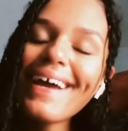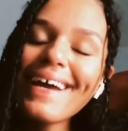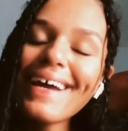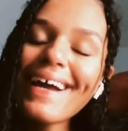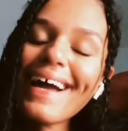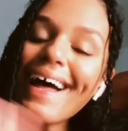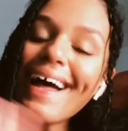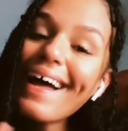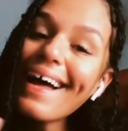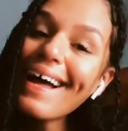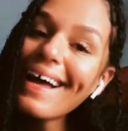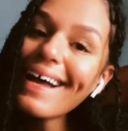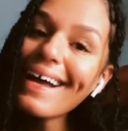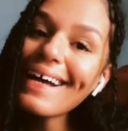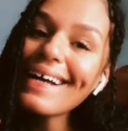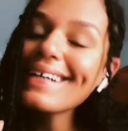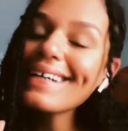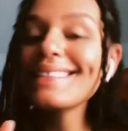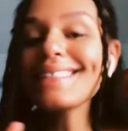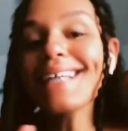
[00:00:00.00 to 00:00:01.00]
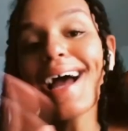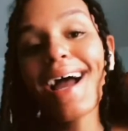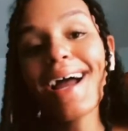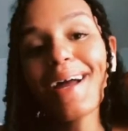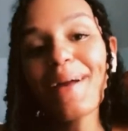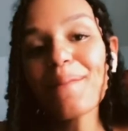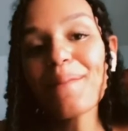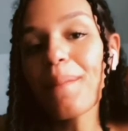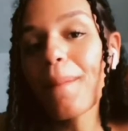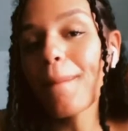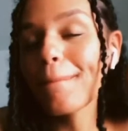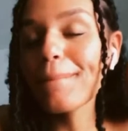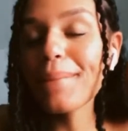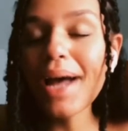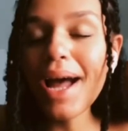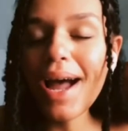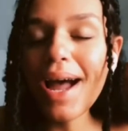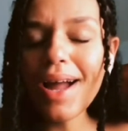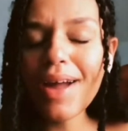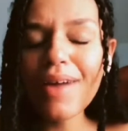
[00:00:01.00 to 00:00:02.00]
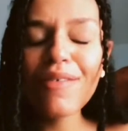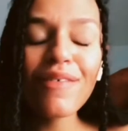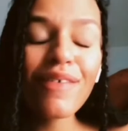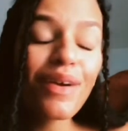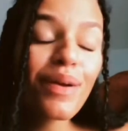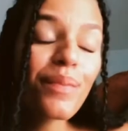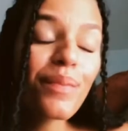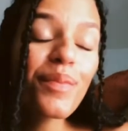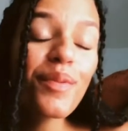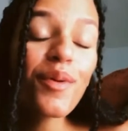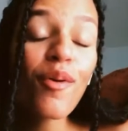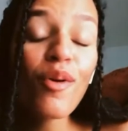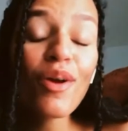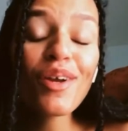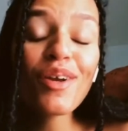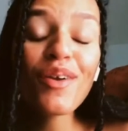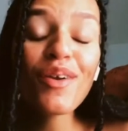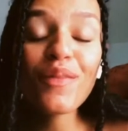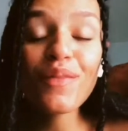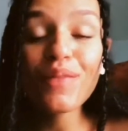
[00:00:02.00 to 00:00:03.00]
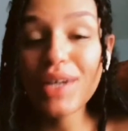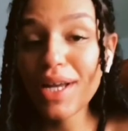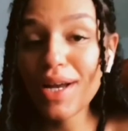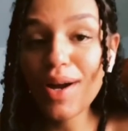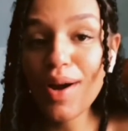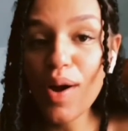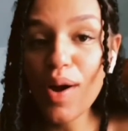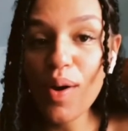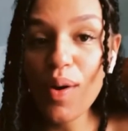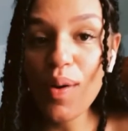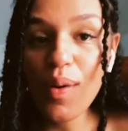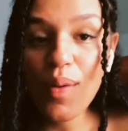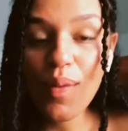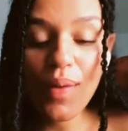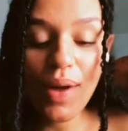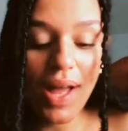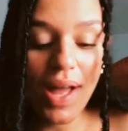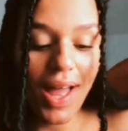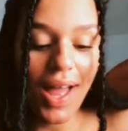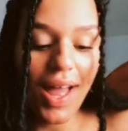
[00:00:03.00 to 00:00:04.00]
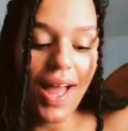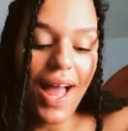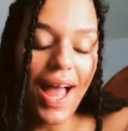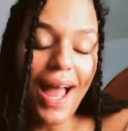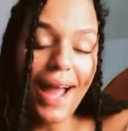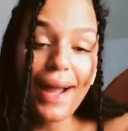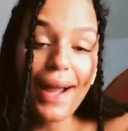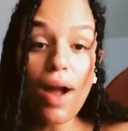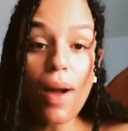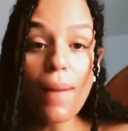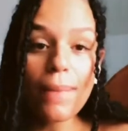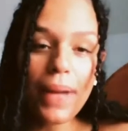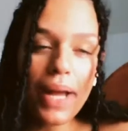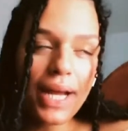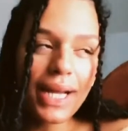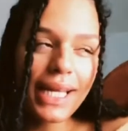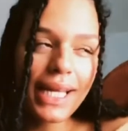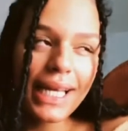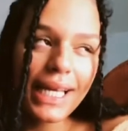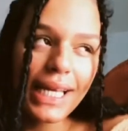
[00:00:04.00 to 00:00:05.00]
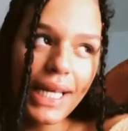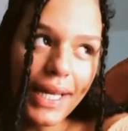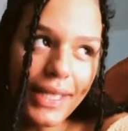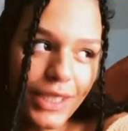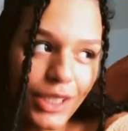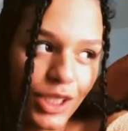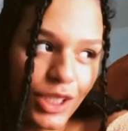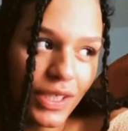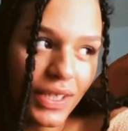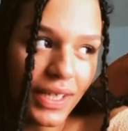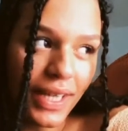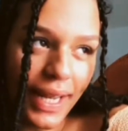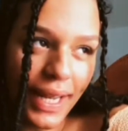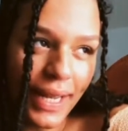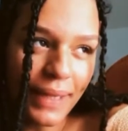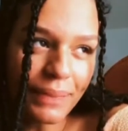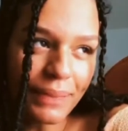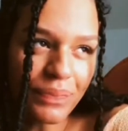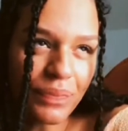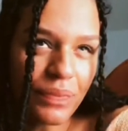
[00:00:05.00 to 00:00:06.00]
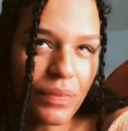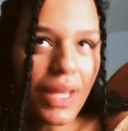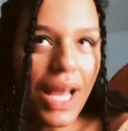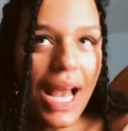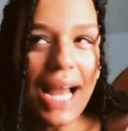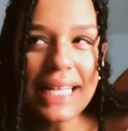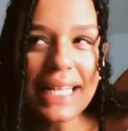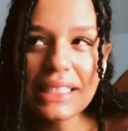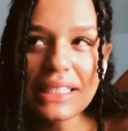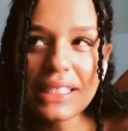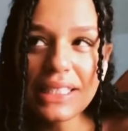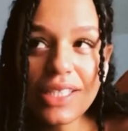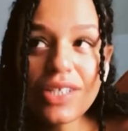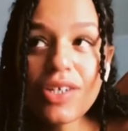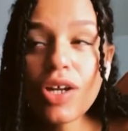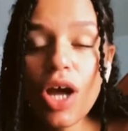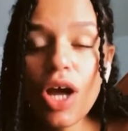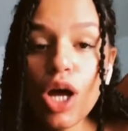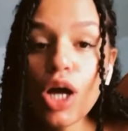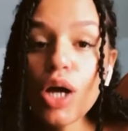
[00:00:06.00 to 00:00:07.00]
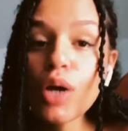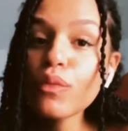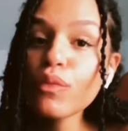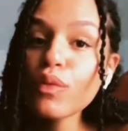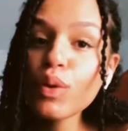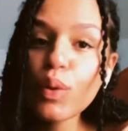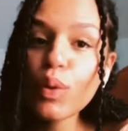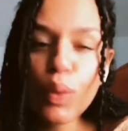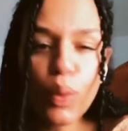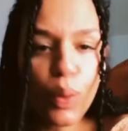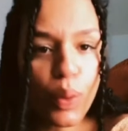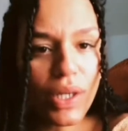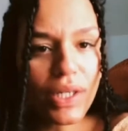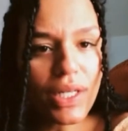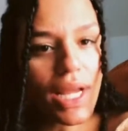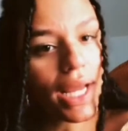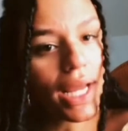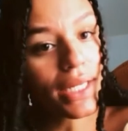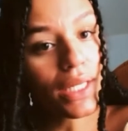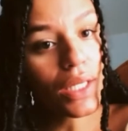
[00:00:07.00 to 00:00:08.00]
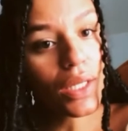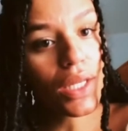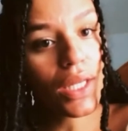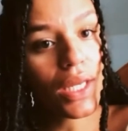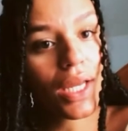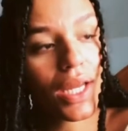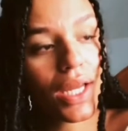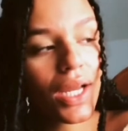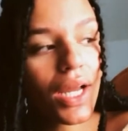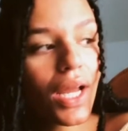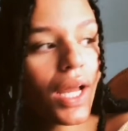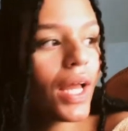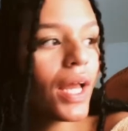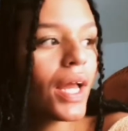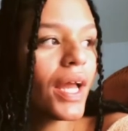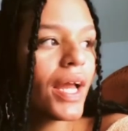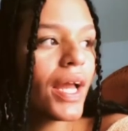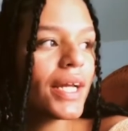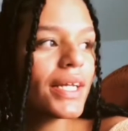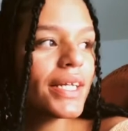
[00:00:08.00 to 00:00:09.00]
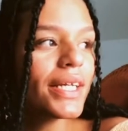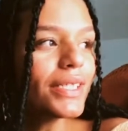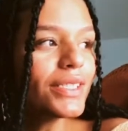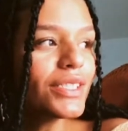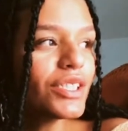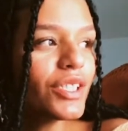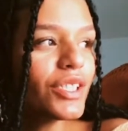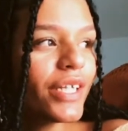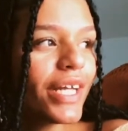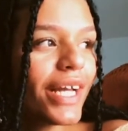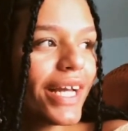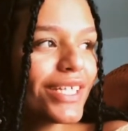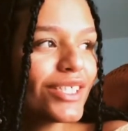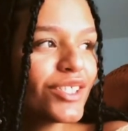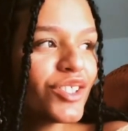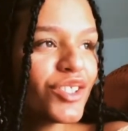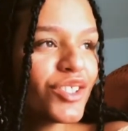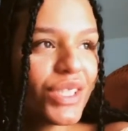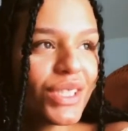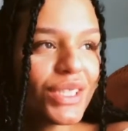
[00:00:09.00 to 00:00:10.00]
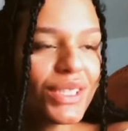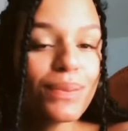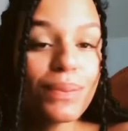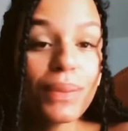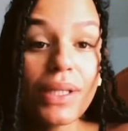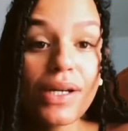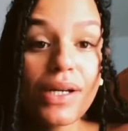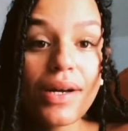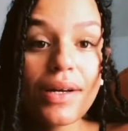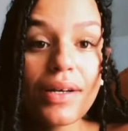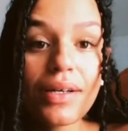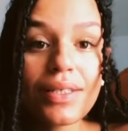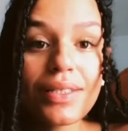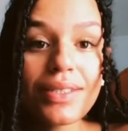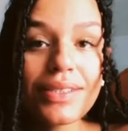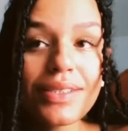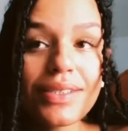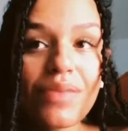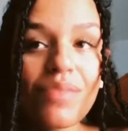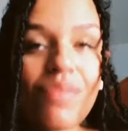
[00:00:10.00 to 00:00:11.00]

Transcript: guys, I am back from Puerto Rico. I got back yesterday. I did not record anything yesterday just because